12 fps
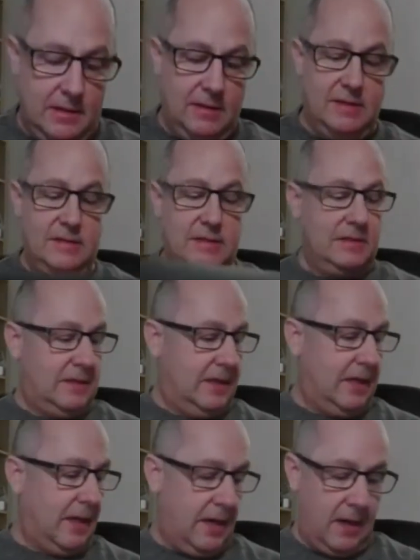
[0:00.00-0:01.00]
This is
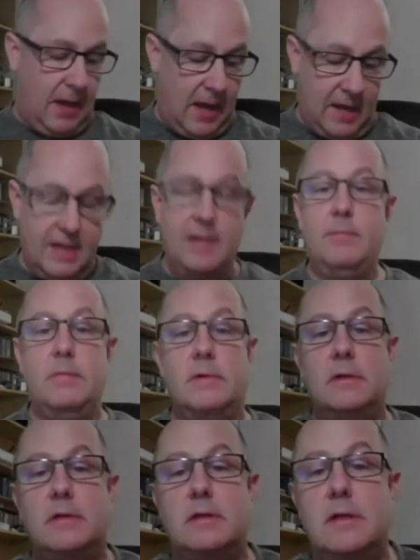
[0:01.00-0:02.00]
I
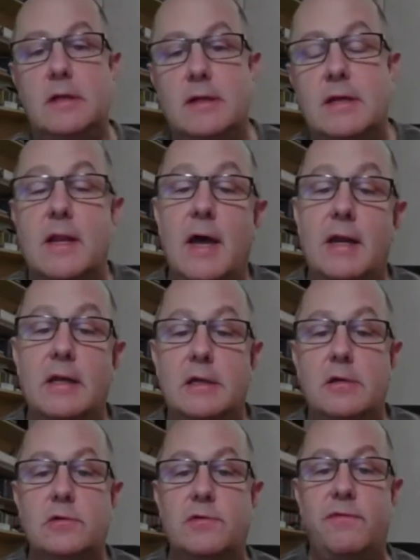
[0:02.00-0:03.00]
am not a
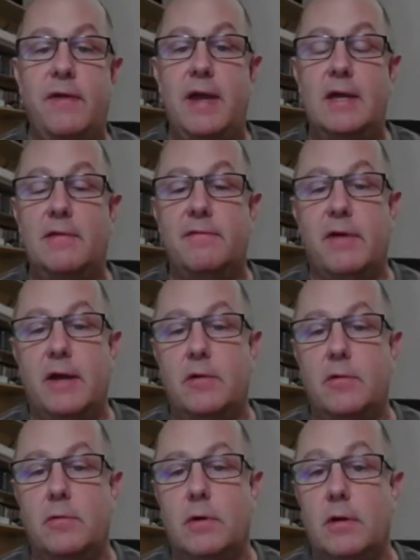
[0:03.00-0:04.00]
huge fan of
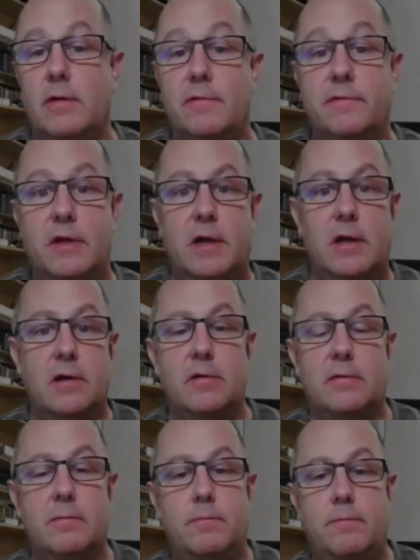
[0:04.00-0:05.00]

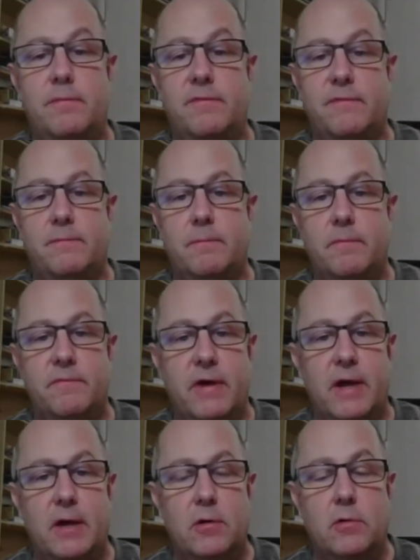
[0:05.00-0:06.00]
colored
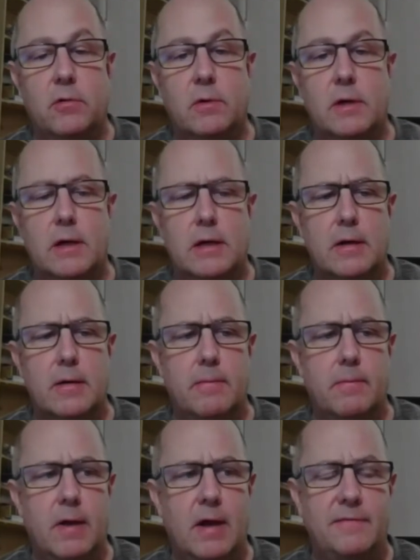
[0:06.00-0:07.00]

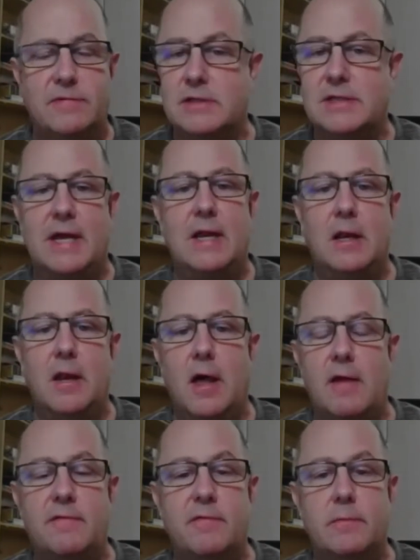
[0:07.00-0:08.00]
vinyl. I've just had a
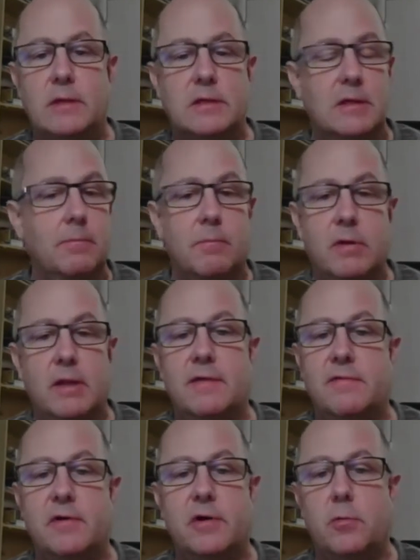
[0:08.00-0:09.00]
lot of them that didn't play
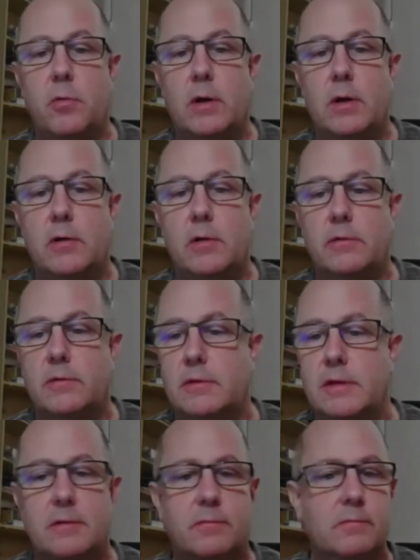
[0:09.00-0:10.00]
very well,
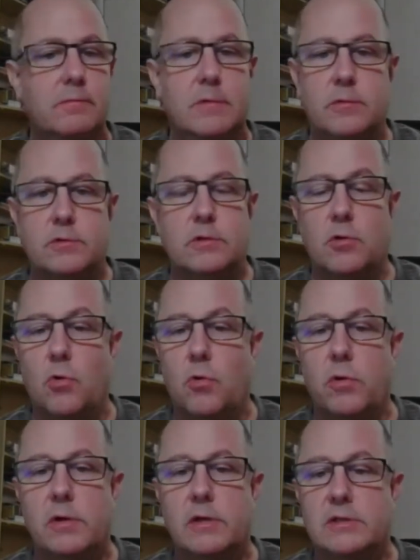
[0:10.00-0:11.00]
that there was
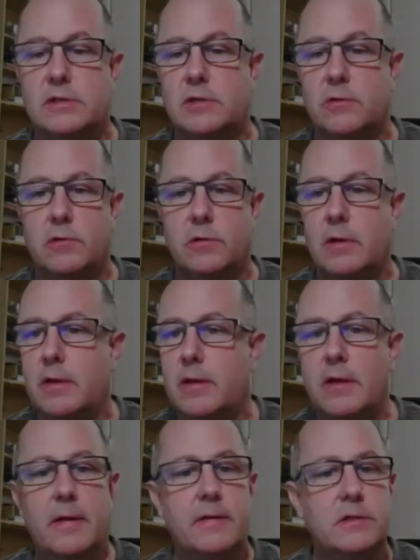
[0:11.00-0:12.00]
noise, there were
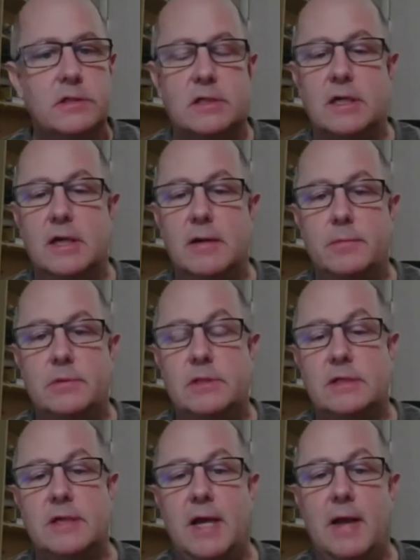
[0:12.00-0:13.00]
skips.
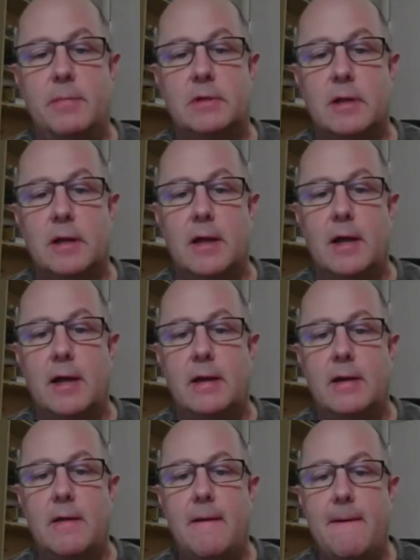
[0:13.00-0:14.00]
It's happened a lot.